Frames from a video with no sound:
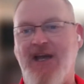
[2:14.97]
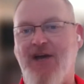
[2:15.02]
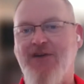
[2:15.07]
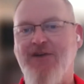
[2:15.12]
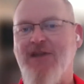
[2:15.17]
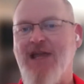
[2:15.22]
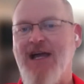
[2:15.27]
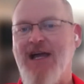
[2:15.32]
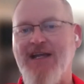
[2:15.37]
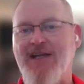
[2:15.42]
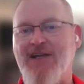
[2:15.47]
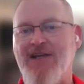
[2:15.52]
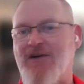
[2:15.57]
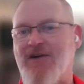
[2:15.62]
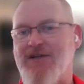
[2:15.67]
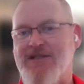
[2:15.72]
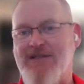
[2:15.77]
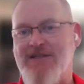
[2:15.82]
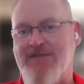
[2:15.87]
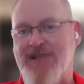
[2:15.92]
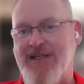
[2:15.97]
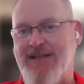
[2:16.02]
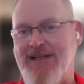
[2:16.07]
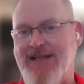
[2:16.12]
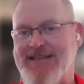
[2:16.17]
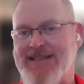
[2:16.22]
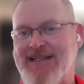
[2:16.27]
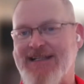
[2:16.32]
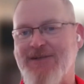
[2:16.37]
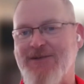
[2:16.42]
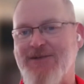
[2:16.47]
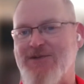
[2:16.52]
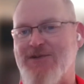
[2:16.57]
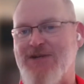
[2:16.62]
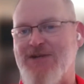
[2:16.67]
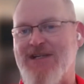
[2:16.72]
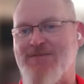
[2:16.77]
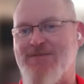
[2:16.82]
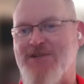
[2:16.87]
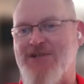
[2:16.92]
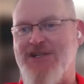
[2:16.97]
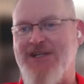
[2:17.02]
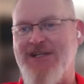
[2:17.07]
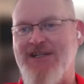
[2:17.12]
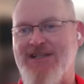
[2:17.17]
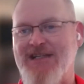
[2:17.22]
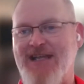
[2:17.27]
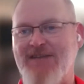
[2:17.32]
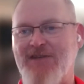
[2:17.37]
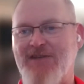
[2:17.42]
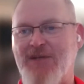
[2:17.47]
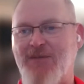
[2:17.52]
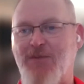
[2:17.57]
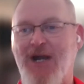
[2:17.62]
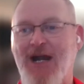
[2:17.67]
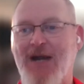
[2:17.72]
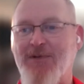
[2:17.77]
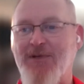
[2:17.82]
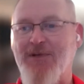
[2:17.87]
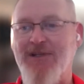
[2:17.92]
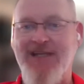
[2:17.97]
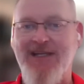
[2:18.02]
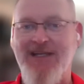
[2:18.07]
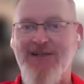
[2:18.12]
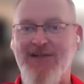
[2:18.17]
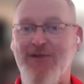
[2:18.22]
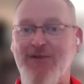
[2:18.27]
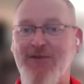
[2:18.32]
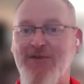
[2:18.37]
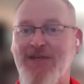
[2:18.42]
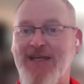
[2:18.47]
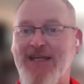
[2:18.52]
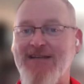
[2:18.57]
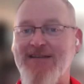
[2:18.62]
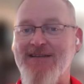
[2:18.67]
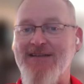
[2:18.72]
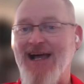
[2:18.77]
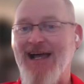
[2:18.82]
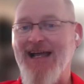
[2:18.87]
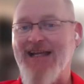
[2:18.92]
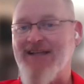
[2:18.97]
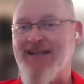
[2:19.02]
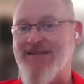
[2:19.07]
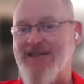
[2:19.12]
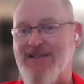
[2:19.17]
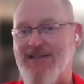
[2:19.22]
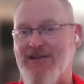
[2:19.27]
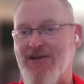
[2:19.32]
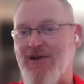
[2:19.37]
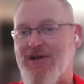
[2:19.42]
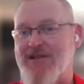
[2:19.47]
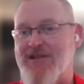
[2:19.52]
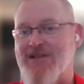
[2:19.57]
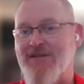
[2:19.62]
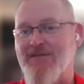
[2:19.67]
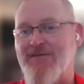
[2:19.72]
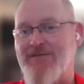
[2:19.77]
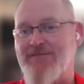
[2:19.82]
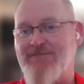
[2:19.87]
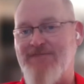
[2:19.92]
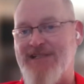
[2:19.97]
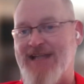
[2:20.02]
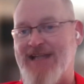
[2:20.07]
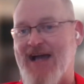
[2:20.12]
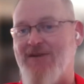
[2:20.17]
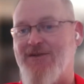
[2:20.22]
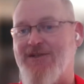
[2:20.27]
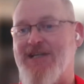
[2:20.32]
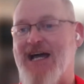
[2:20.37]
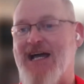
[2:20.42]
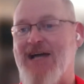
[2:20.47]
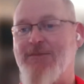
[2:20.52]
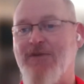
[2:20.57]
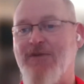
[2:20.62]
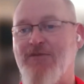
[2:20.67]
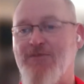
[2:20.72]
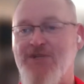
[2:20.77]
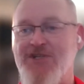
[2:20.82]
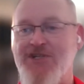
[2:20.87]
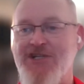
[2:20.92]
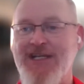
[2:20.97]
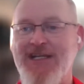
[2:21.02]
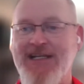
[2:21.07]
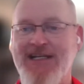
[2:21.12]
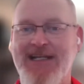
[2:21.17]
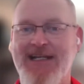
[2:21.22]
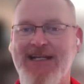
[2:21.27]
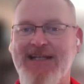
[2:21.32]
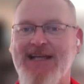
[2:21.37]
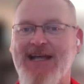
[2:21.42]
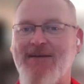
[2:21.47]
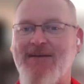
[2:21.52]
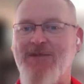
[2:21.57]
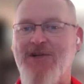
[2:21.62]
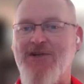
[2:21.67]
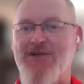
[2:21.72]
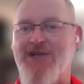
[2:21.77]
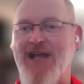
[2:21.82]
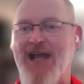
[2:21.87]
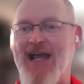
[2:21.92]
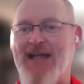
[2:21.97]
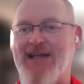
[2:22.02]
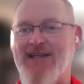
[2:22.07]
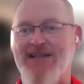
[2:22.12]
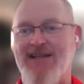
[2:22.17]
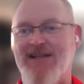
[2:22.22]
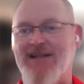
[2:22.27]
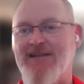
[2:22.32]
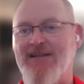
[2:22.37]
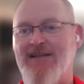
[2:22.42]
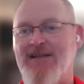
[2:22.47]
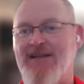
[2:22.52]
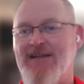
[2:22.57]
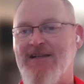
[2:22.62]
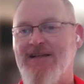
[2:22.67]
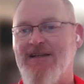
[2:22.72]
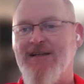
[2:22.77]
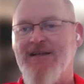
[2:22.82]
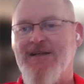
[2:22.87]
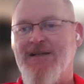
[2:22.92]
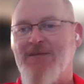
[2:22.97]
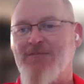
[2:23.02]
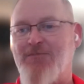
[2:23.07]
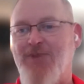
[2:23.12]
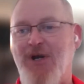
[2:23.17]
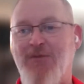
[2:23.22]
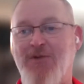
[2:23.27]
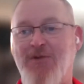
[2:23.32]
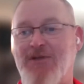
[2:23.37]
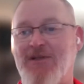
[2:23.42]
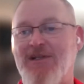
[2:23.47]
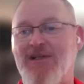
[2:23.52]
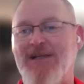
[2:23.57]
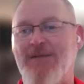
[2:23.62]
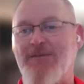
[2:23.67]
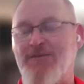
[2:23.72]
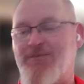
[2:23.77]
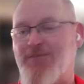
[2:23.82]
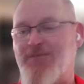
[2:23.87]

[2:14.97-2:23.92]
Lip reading: The underlying cost of neglecting to address machine safety properly include things like cost of downtime of a machine anytime there's an accident, public